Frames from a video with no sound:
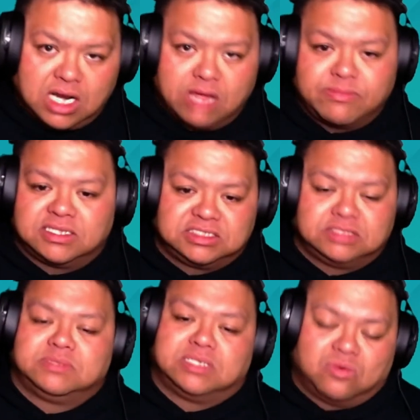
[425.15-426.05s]
I'm at the
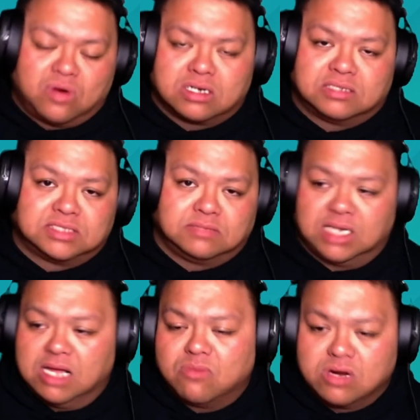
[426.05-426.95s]
gym to work on something
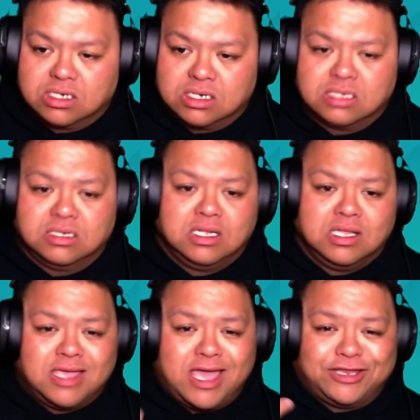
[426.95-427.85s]
I'm working on,
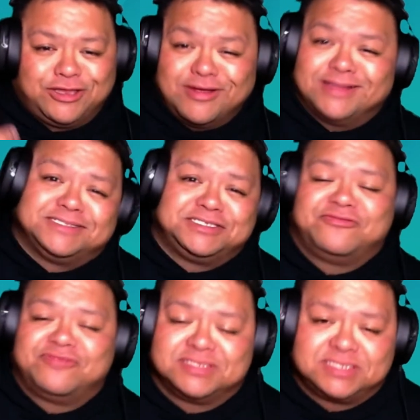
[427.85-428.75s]
and you're at the gym
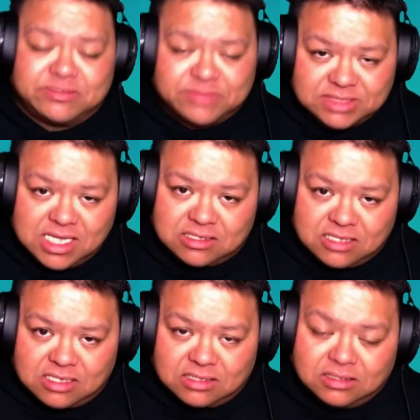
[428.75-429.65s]
for the same exact thing.